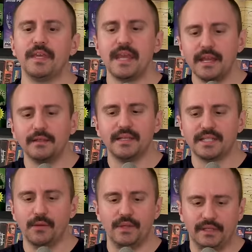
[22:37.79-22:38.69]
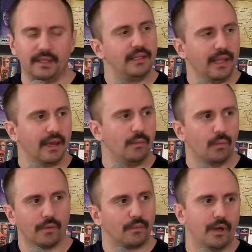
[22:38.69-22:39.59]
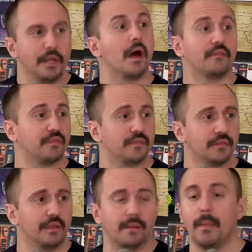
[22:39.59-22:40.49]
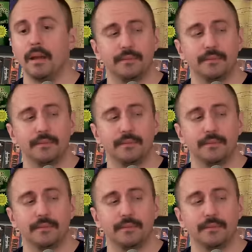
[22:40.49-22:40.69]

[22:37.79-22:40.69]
the inklings that we did get were enough, in my